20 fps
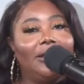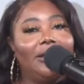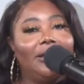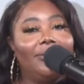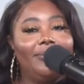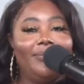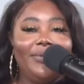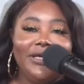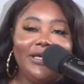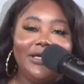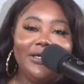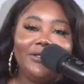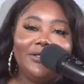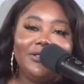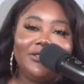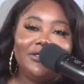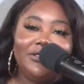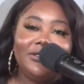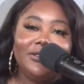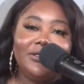
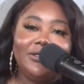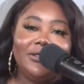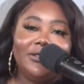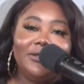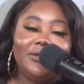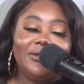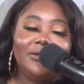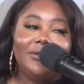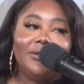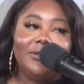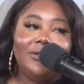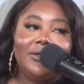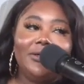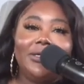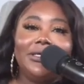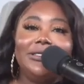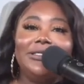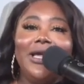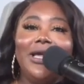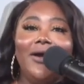Bitch.
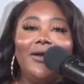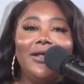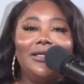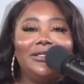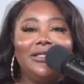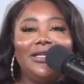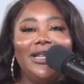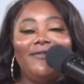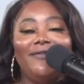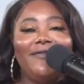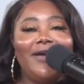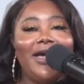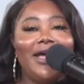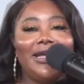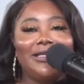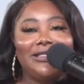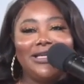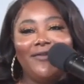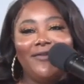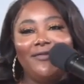Y'all didn't see that
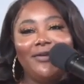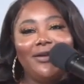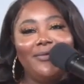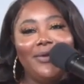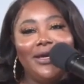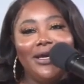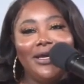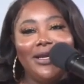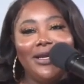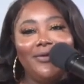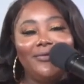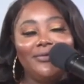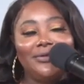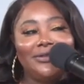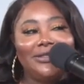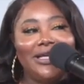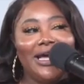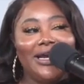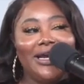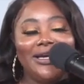finance African man It
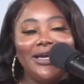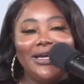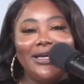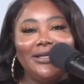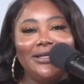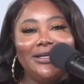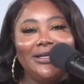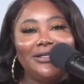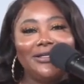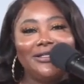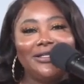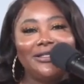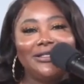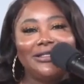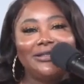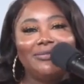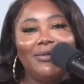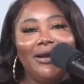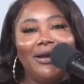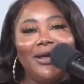was that they, Justice
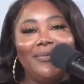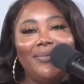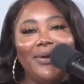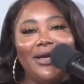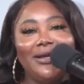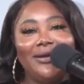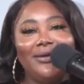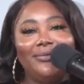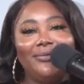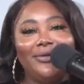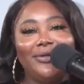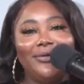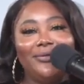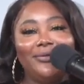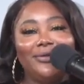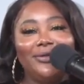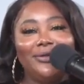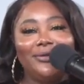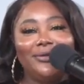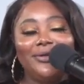just small they paid to,
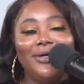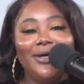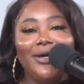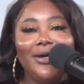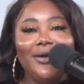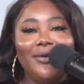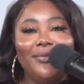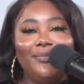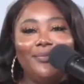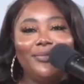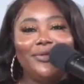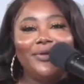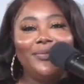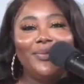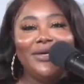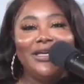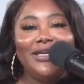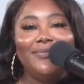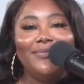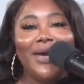to to, to
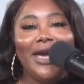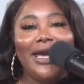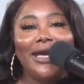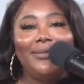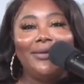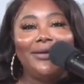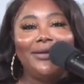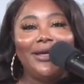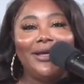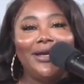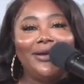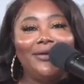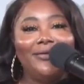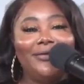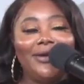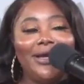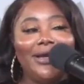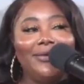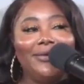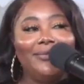beat maim,
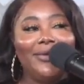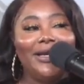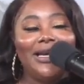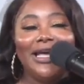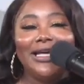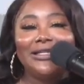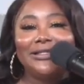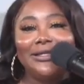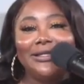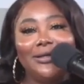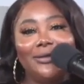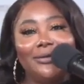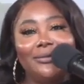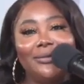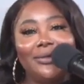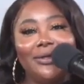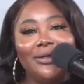and, and, molest him.